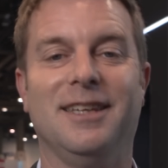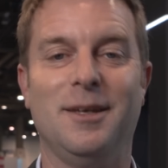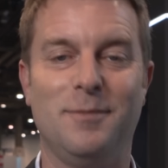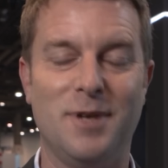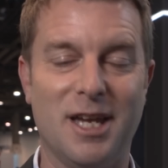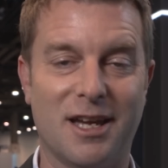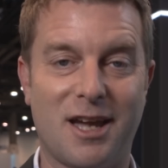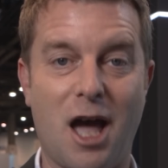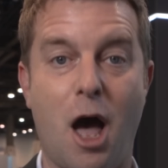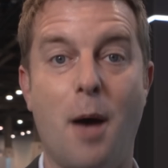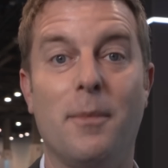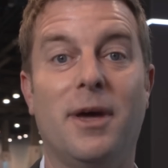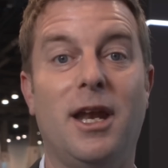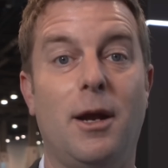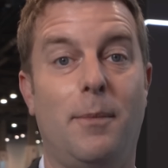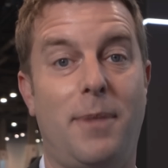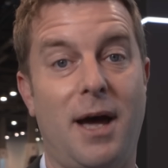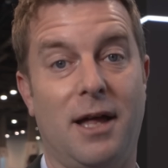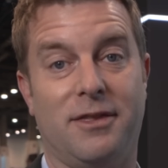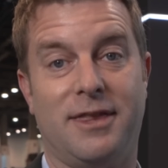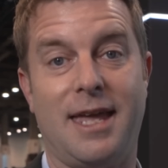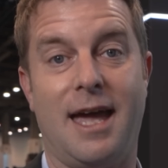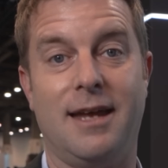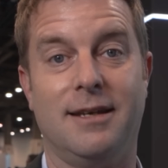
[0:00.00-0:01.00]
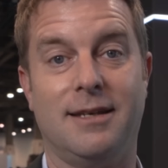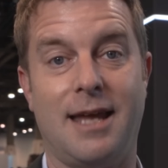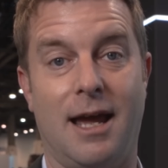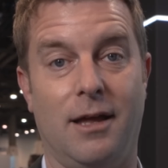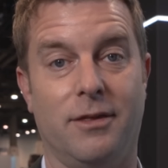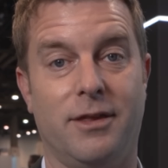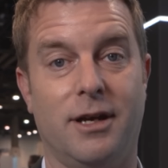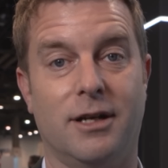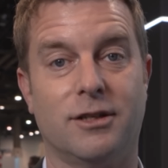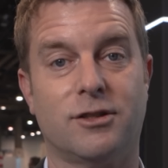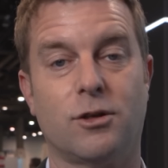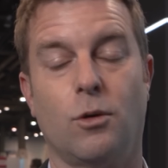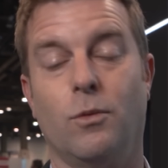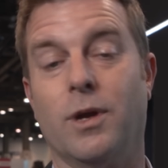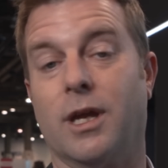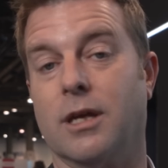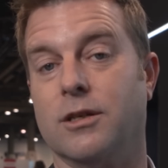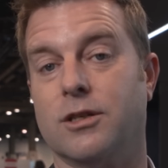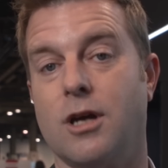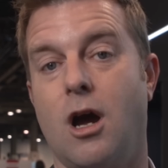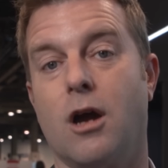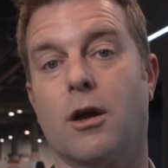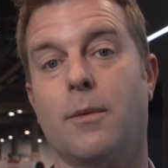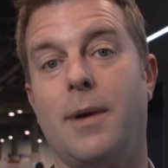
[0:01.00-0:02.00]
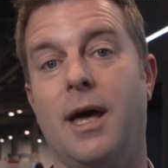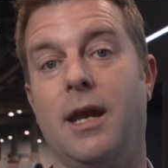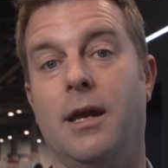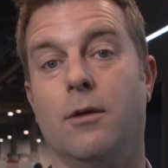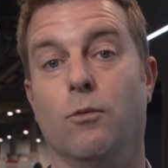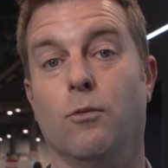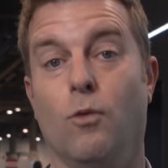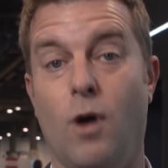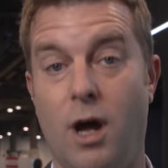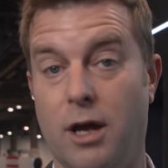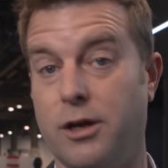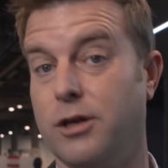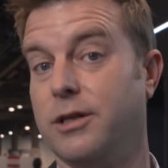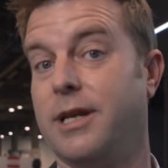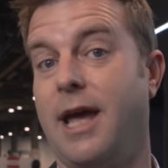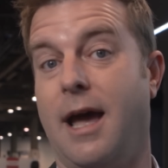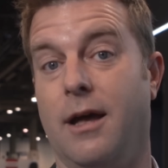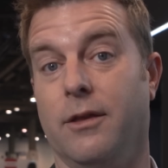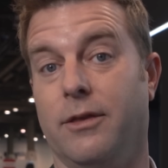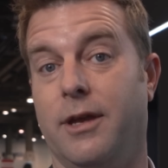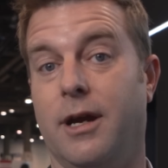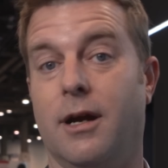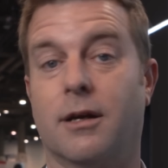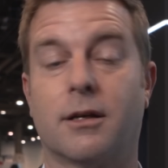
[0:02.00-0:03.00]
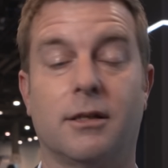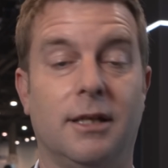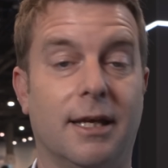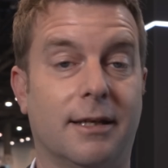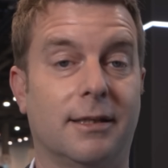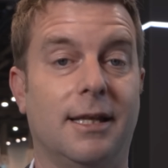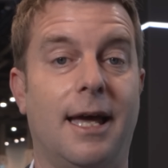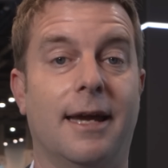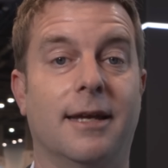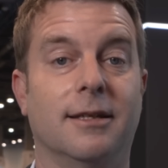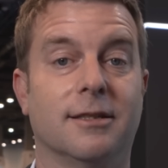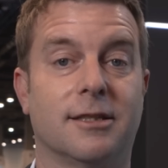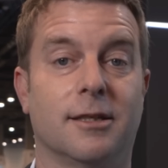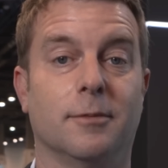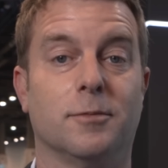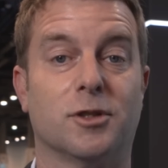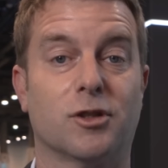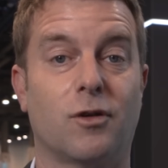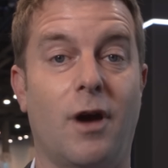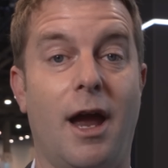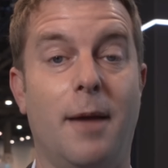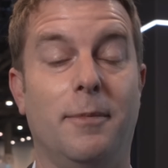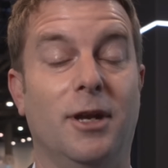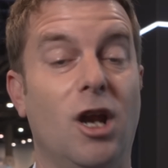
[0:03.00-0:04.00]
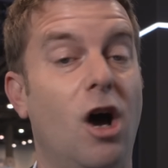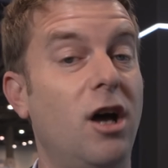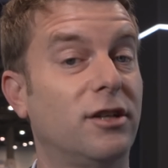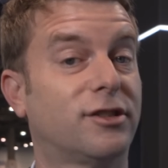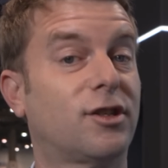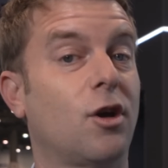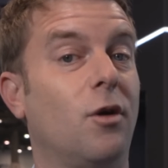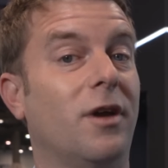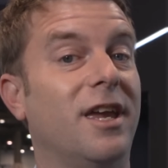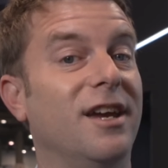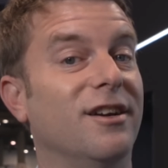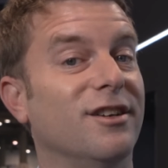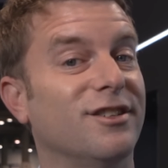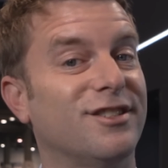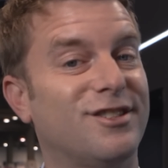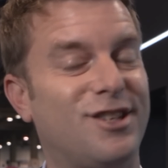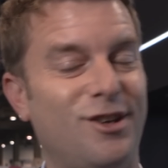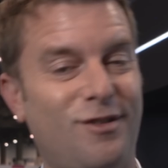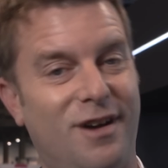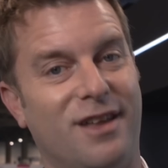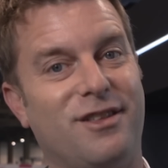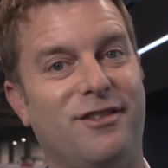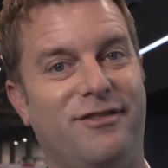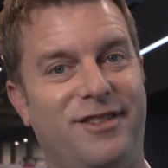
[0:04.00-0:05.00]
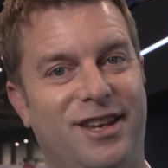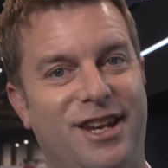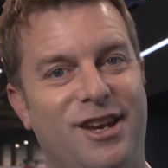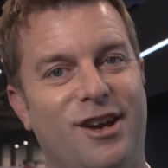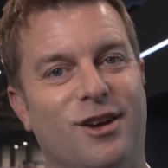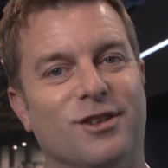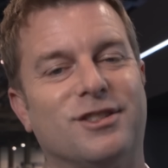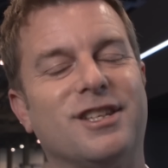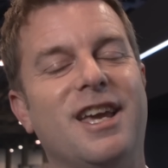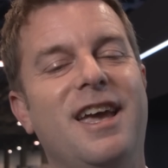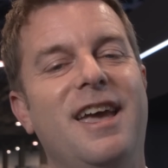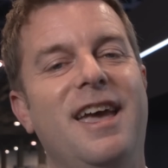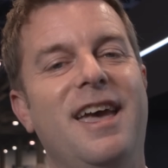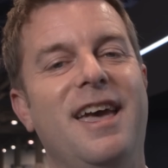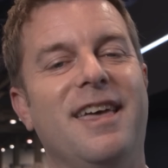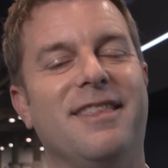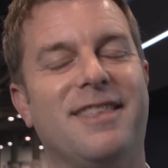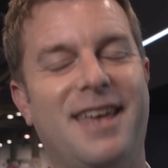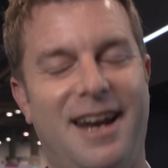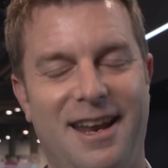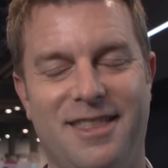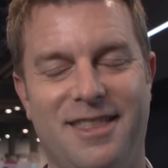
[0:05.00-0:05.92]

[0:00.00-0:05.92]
Leave me a comment about that down there so we can talk about it. And while you're down there, click like and subscribe. And also here's two other videos that